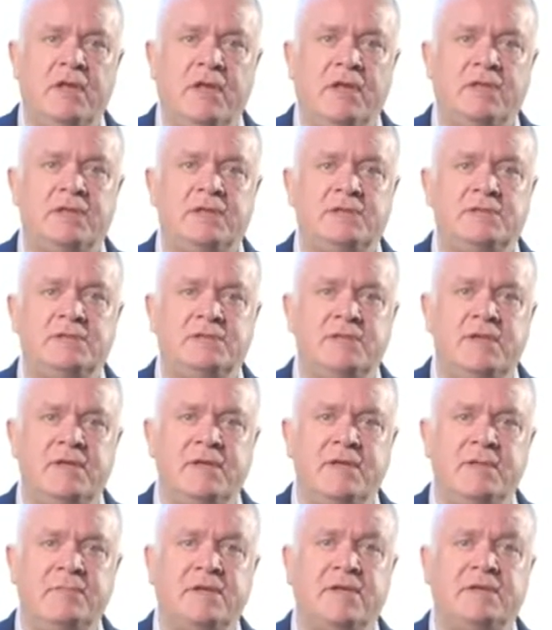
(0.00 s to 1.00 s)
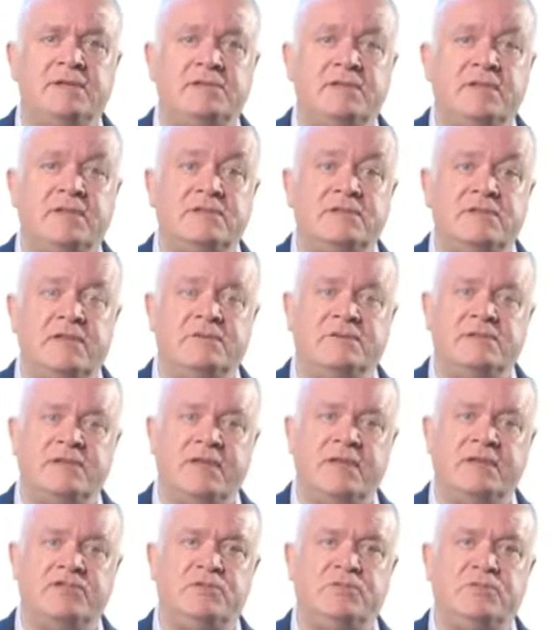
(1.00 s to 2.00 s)
and concerning because of the
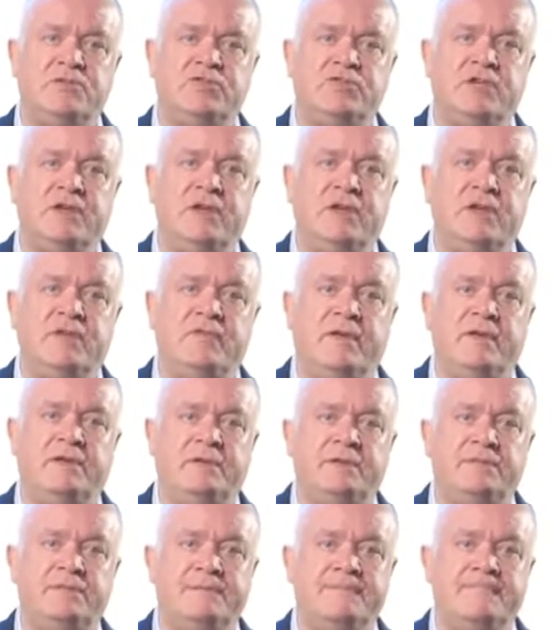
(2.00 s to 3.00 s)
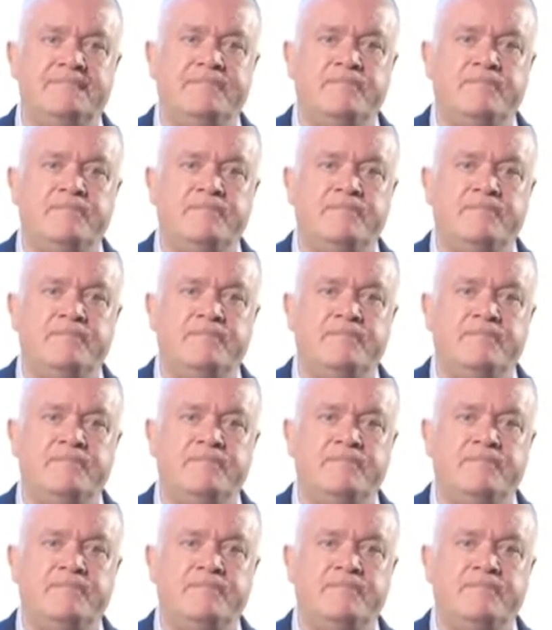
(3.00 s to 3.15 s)
association with GI events.